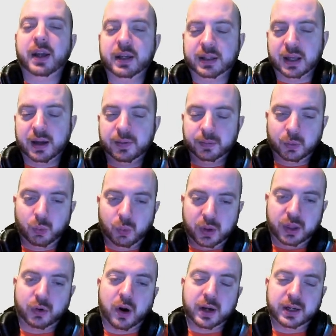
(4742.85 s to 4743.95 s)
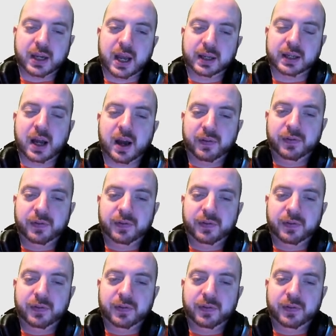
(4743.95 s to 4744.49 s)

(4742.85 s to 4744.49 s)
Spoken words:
is that with the Crytek stuff,